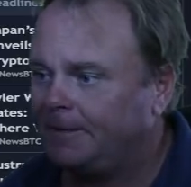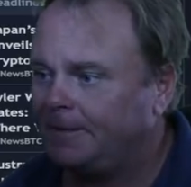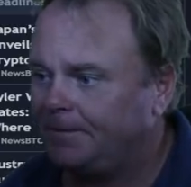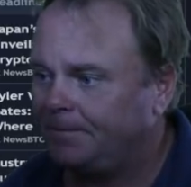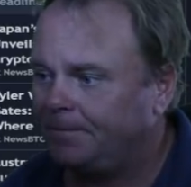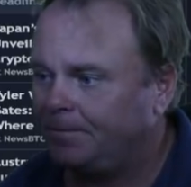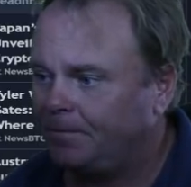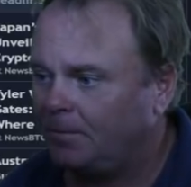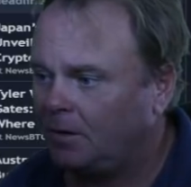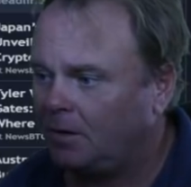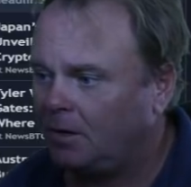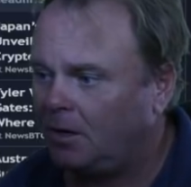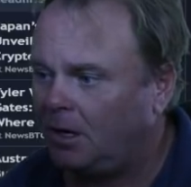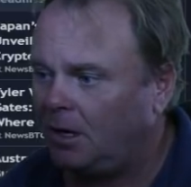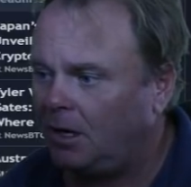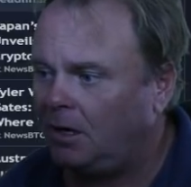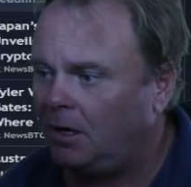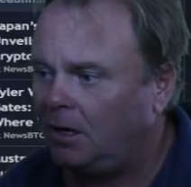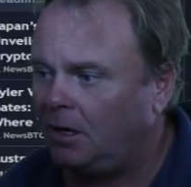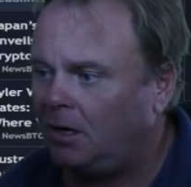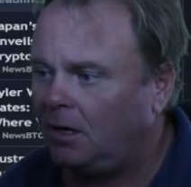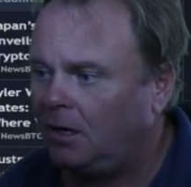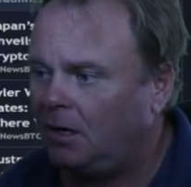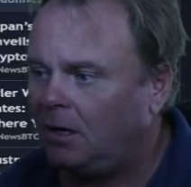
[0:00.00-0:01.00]
Okay.
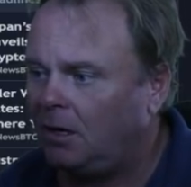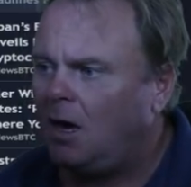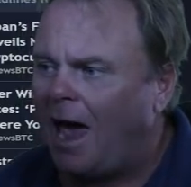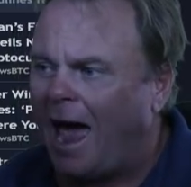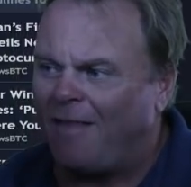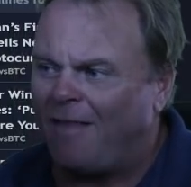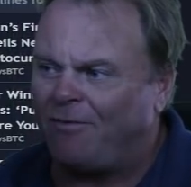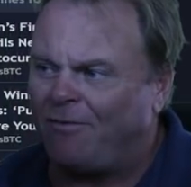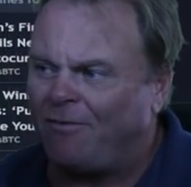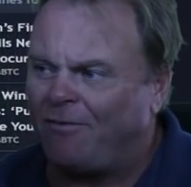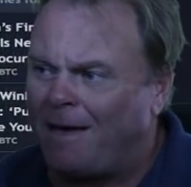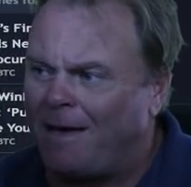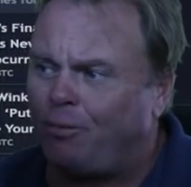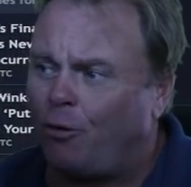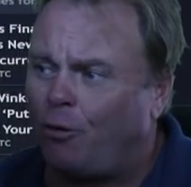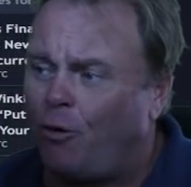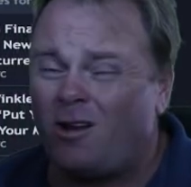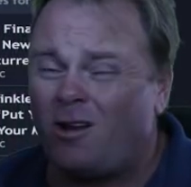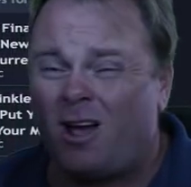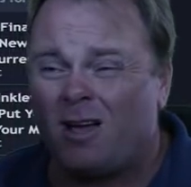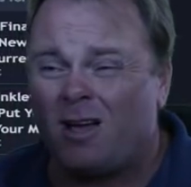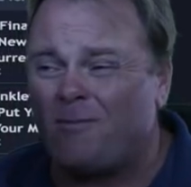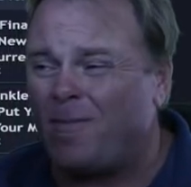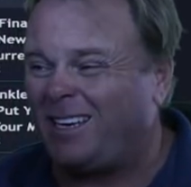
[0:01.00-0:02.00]
At that point, I
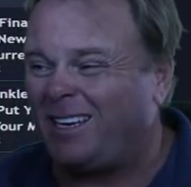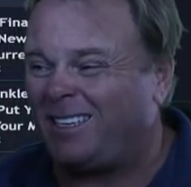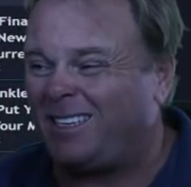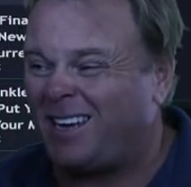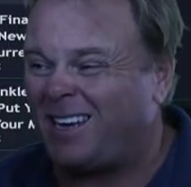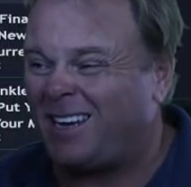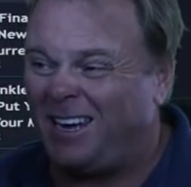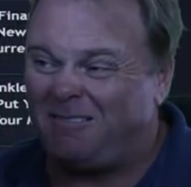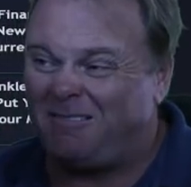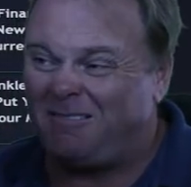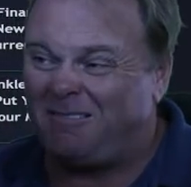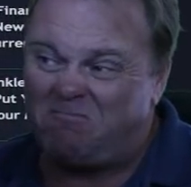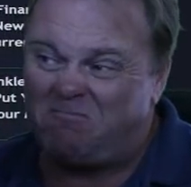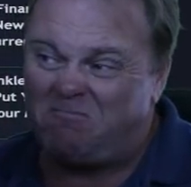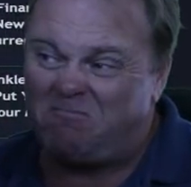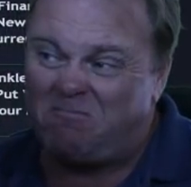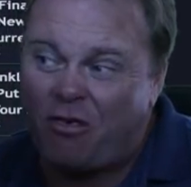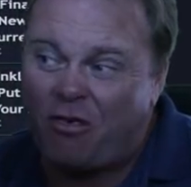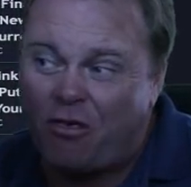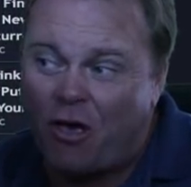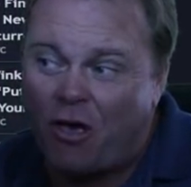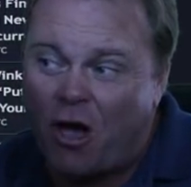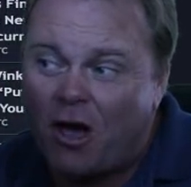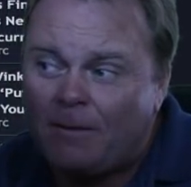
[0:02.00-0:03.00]
may take
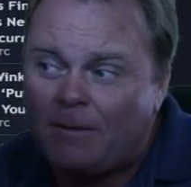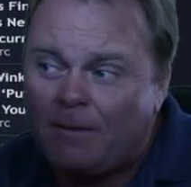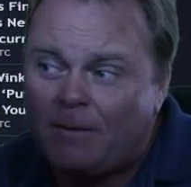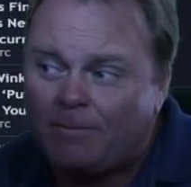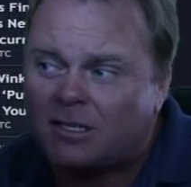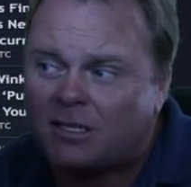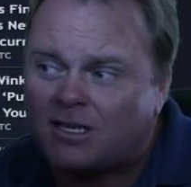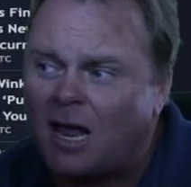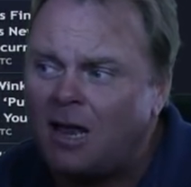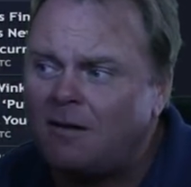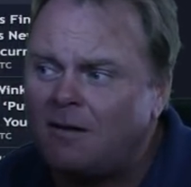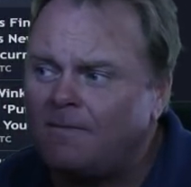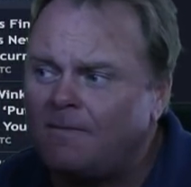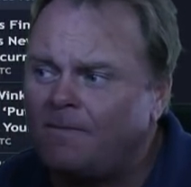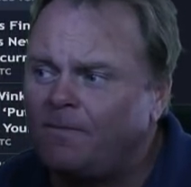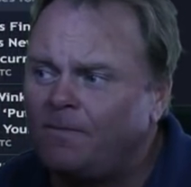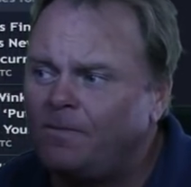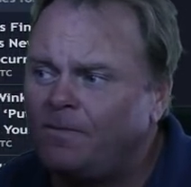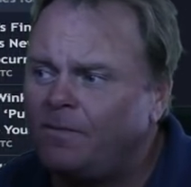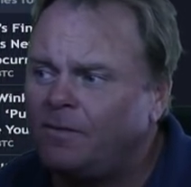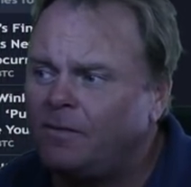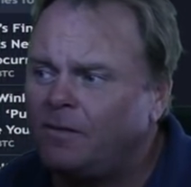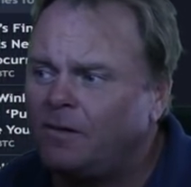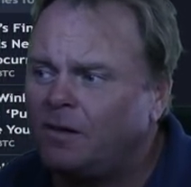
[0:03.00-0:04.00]
30%
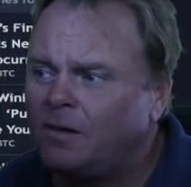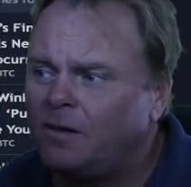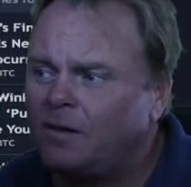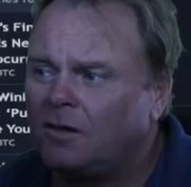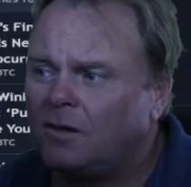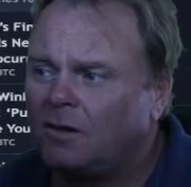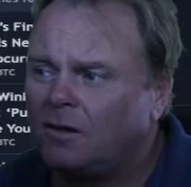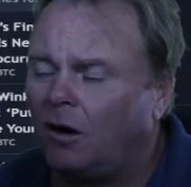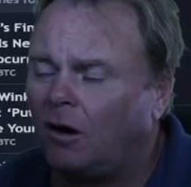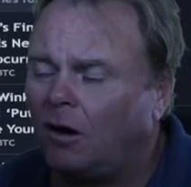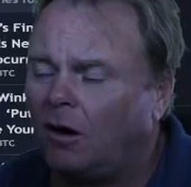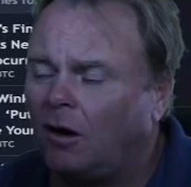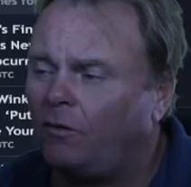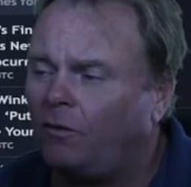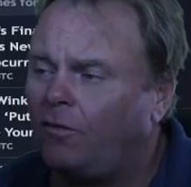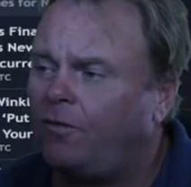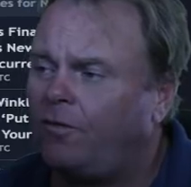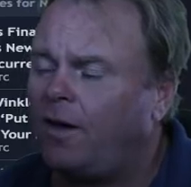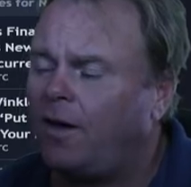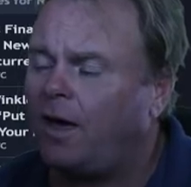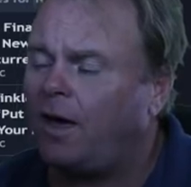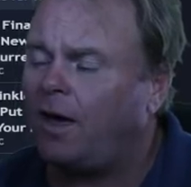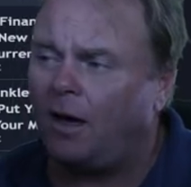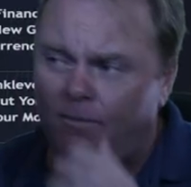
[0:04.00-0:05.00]
of
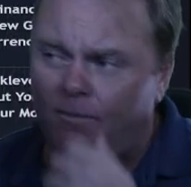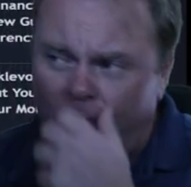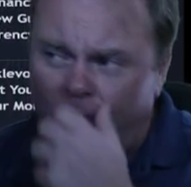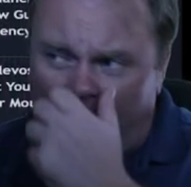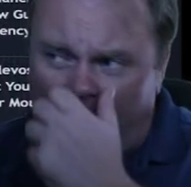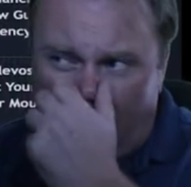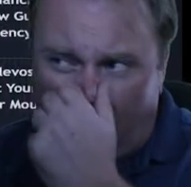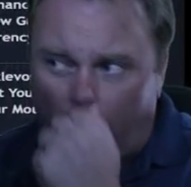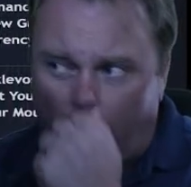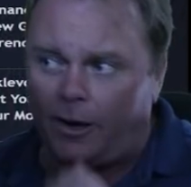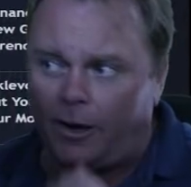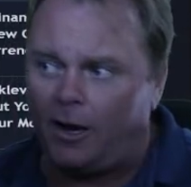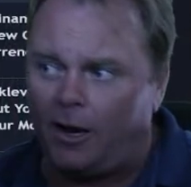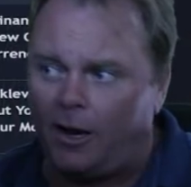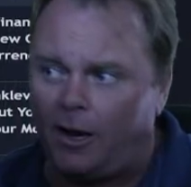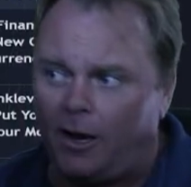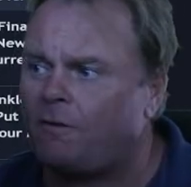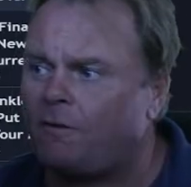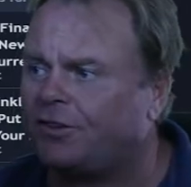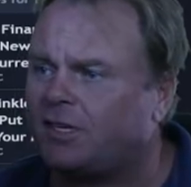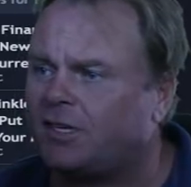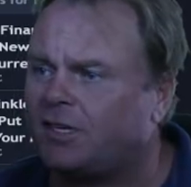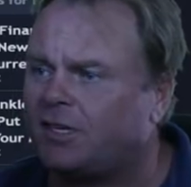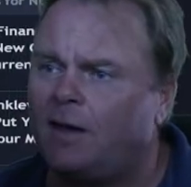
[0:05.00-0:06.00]
the equity off the
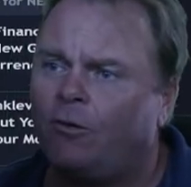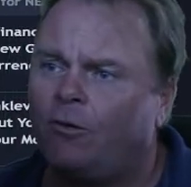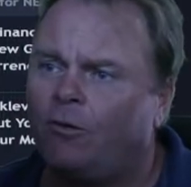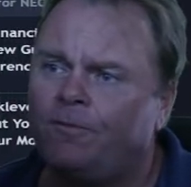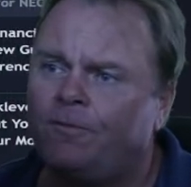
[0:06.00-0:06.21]
table.